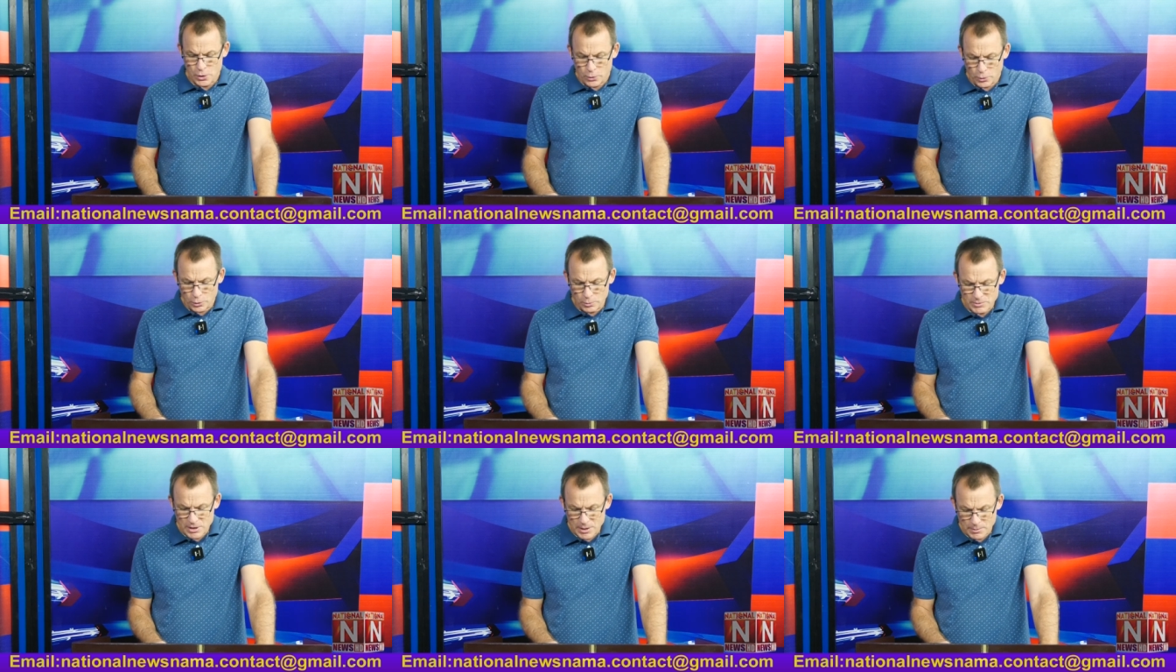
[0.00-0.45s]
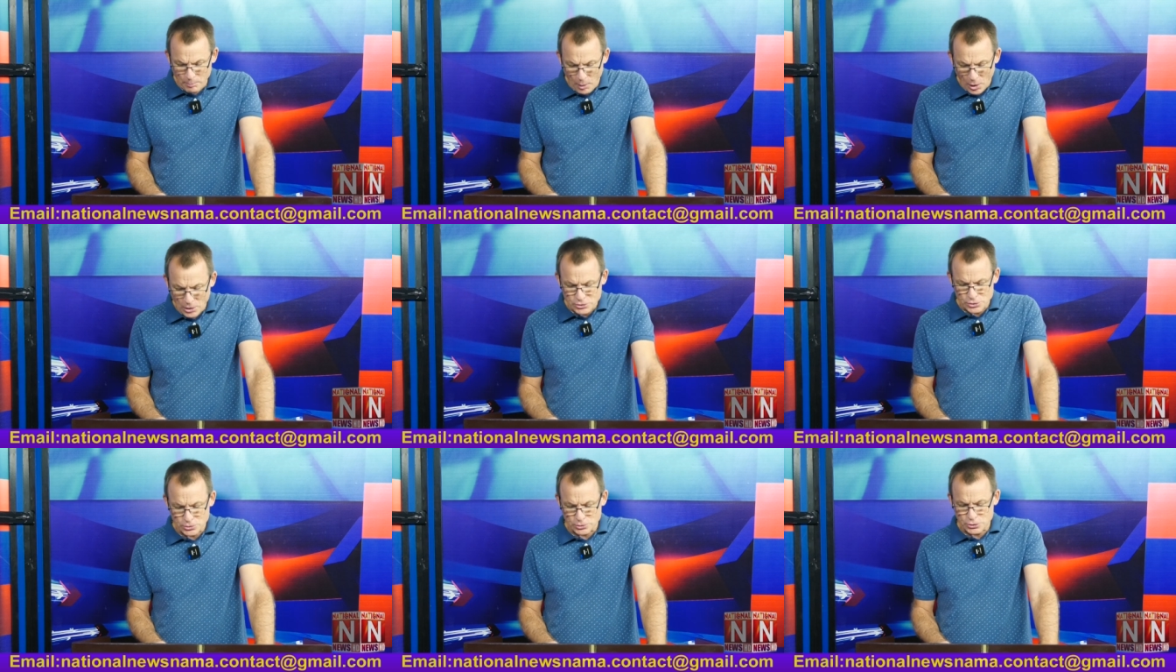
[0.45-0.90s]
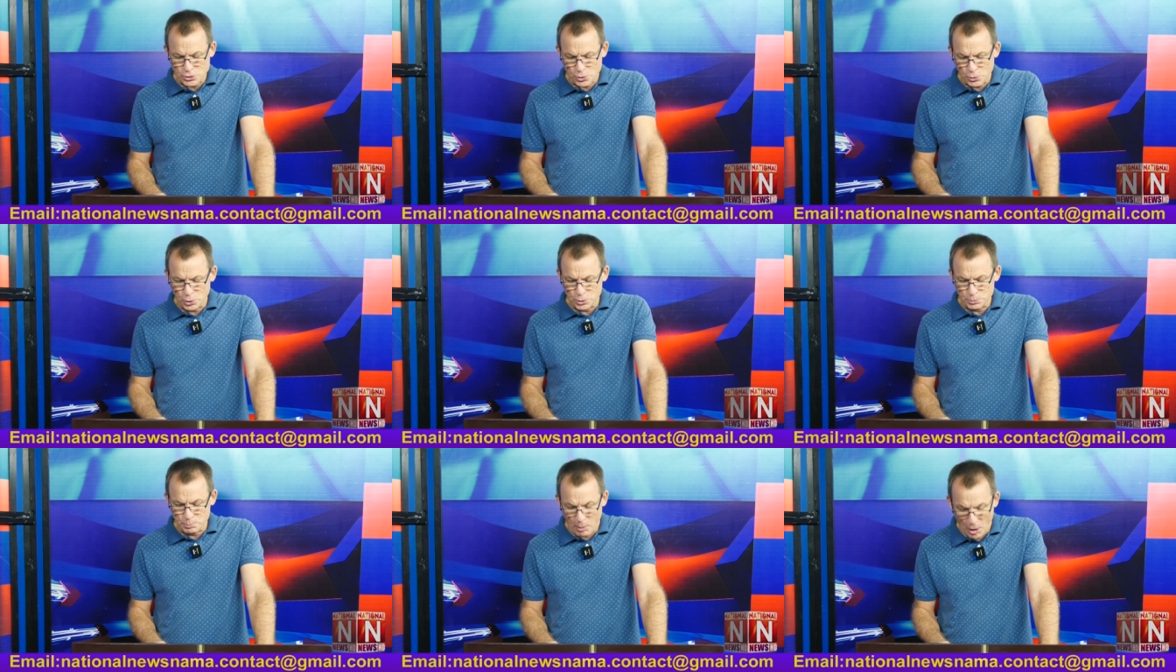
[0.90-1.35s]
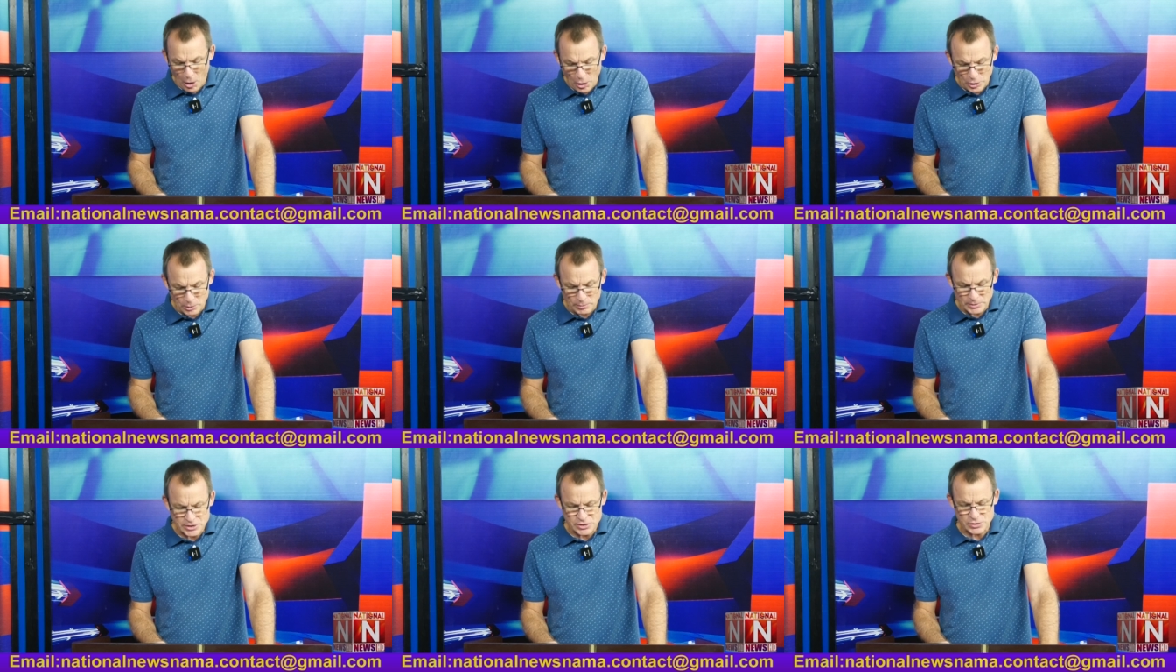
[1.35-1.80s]
whom the apostles called
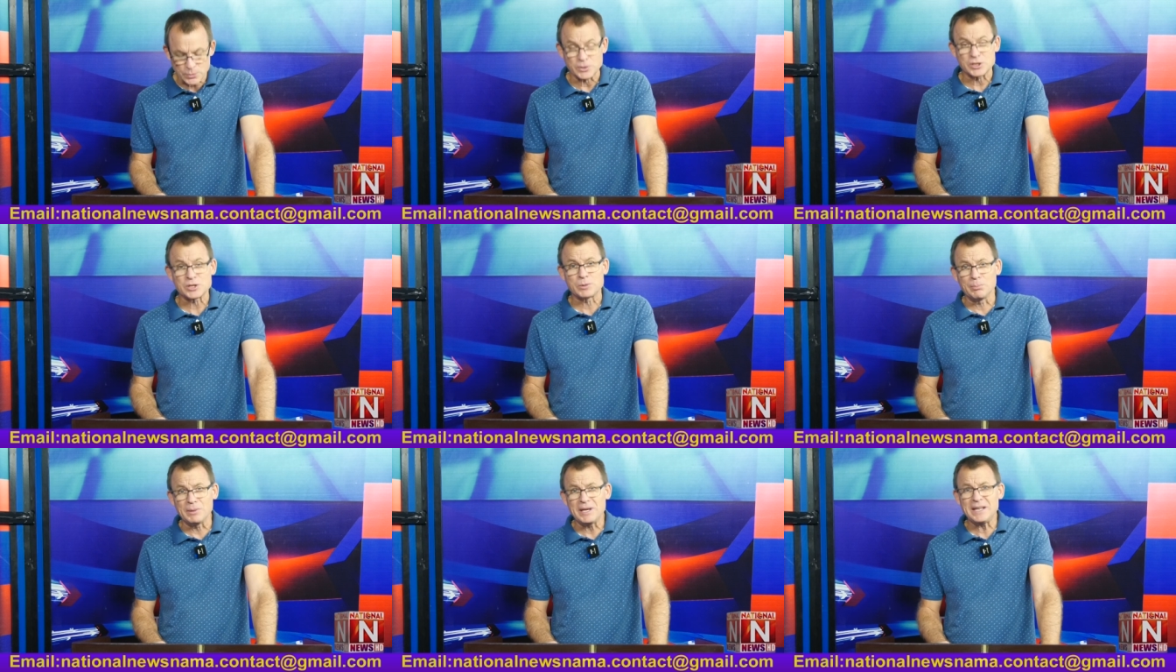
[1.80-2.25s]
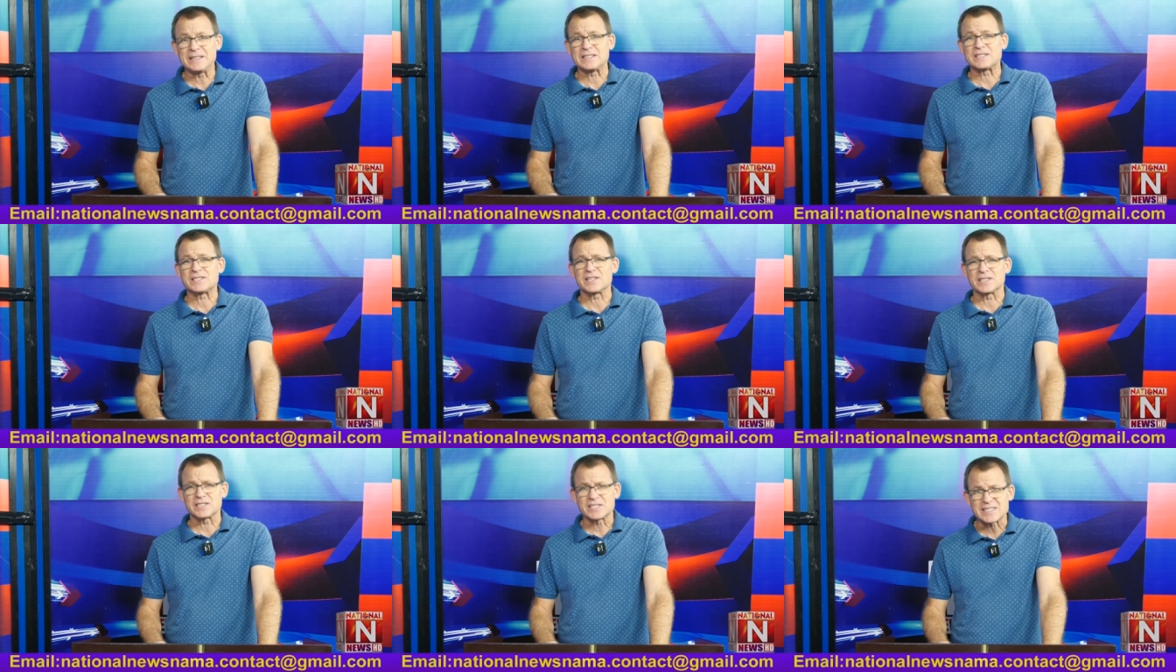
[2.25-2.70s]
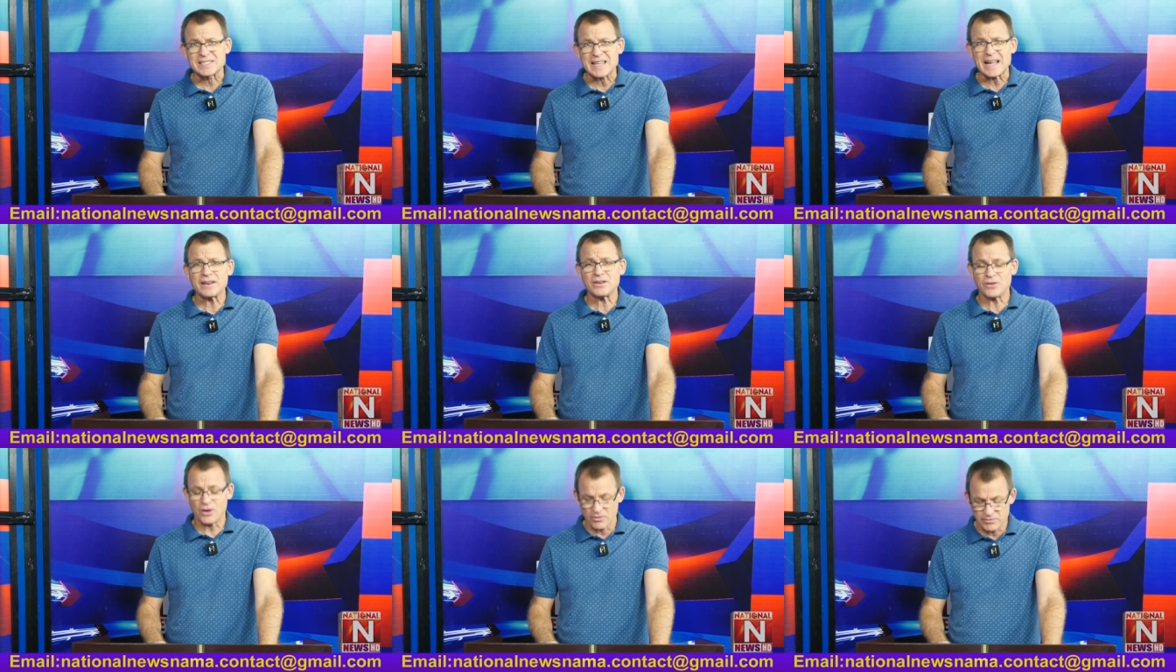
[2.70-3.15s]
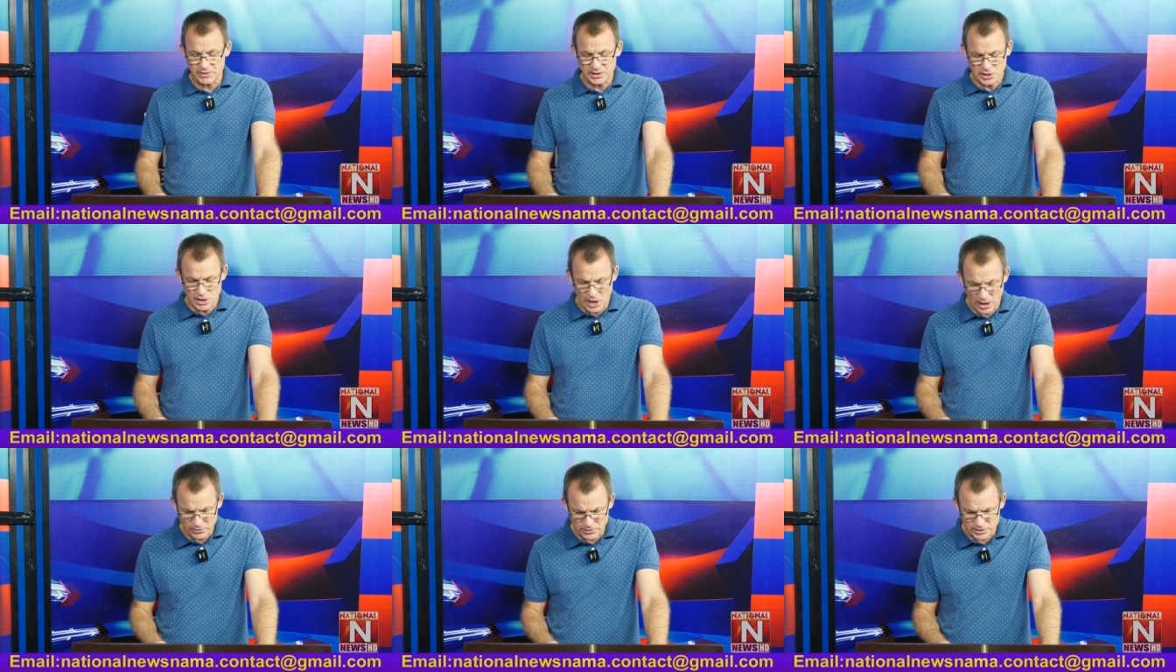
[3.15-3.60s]
Barnabas, which means the son of
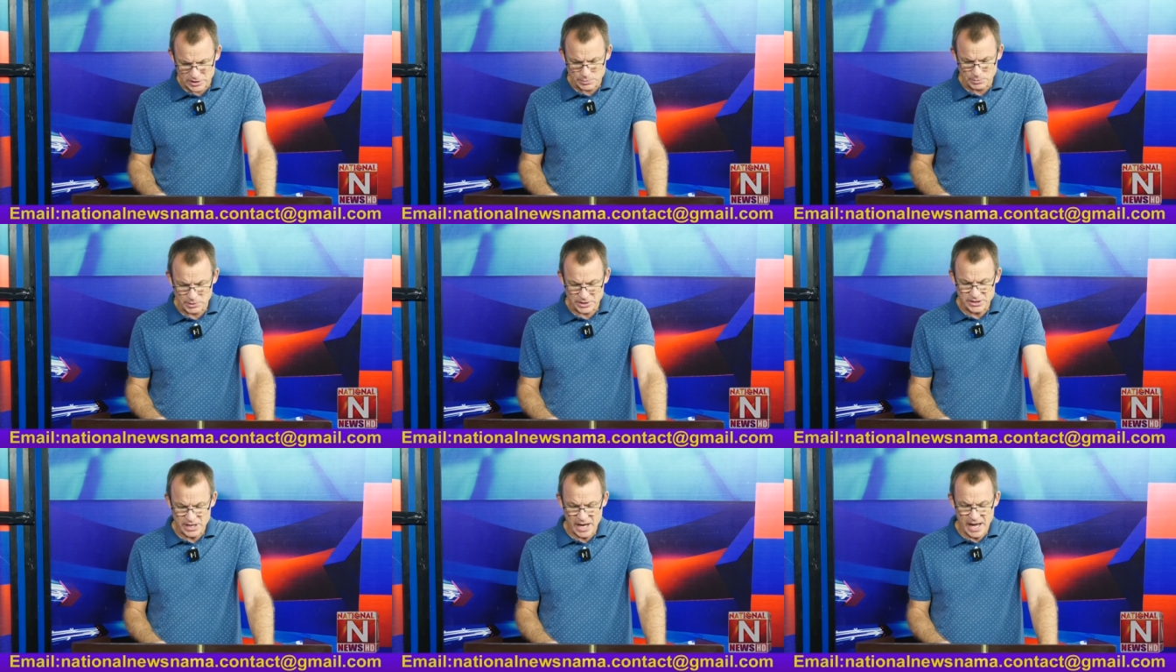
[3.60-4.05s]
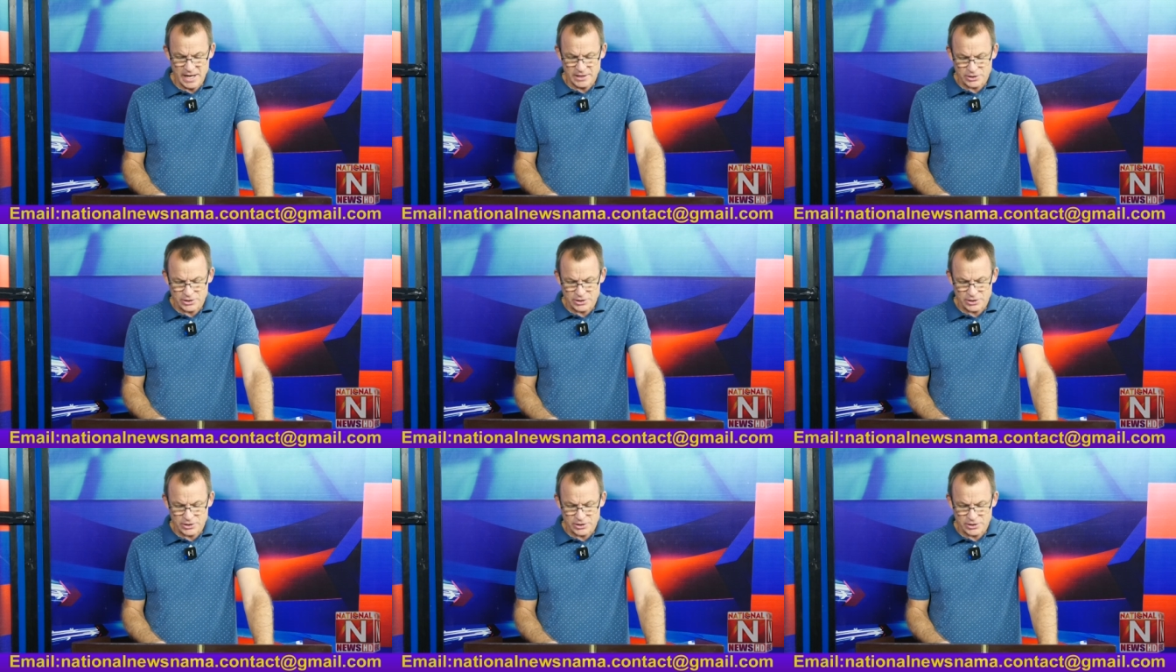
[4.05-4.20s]
encouragement,